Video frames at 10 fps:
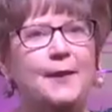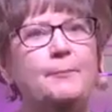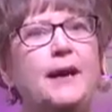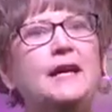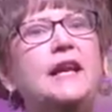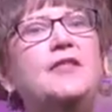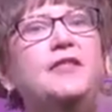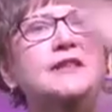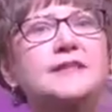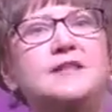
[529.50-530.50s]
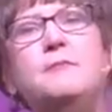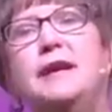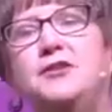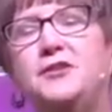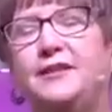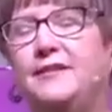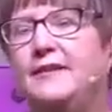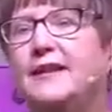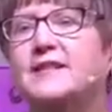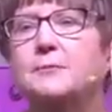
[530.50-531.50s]
But this
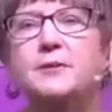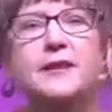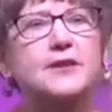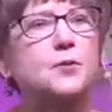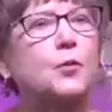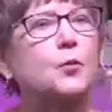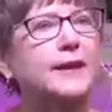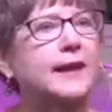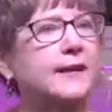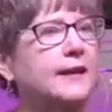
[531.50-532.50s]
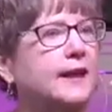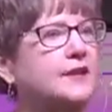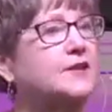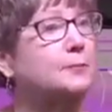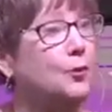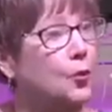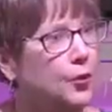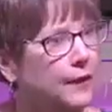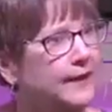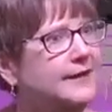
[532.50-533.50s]
dimension is a place where we can
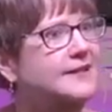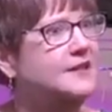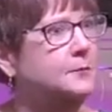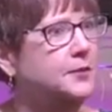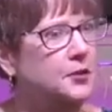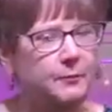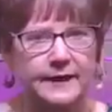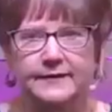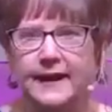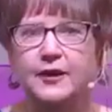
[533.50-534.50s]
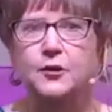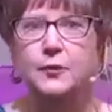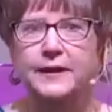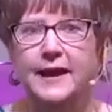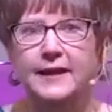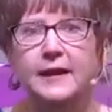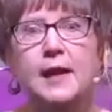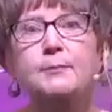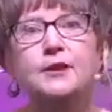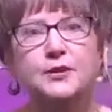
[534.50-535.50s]
explore and experiment and
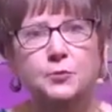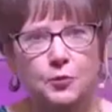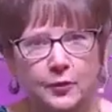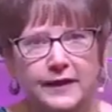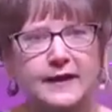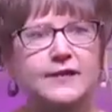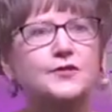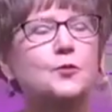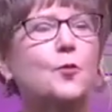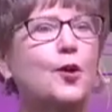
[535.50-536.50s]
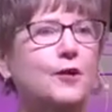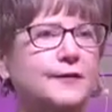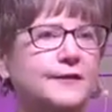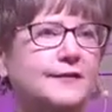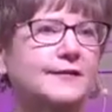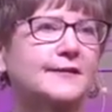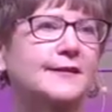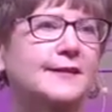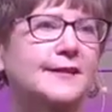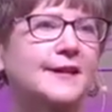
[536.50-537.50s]
create because we're running into walls.
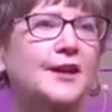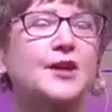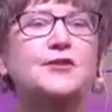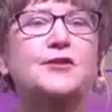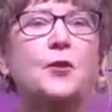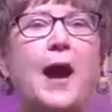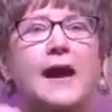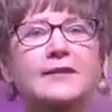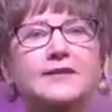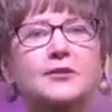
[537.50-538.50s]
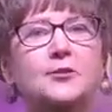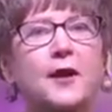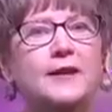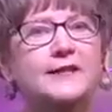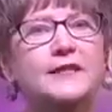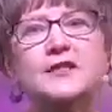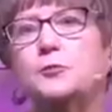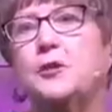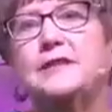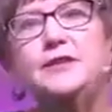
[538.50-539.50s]
So as the Christ,
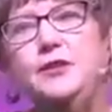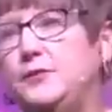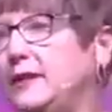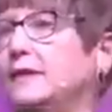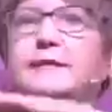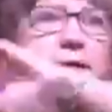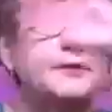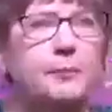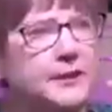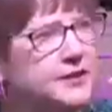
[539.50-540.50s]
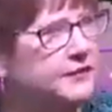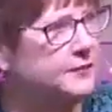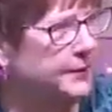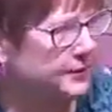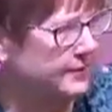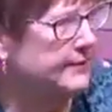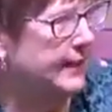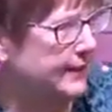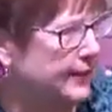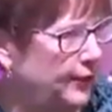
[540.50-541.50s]
expressing uniquely as a bunch of spirits
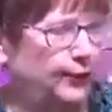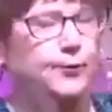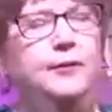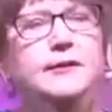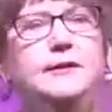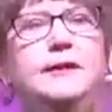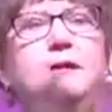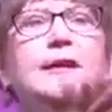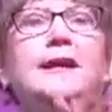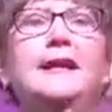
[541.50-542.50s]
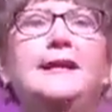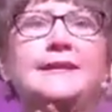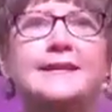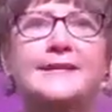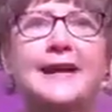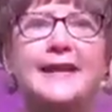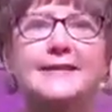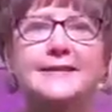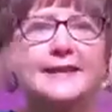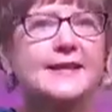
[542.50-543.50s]
like you, it
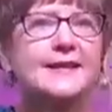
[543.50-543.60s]
decides,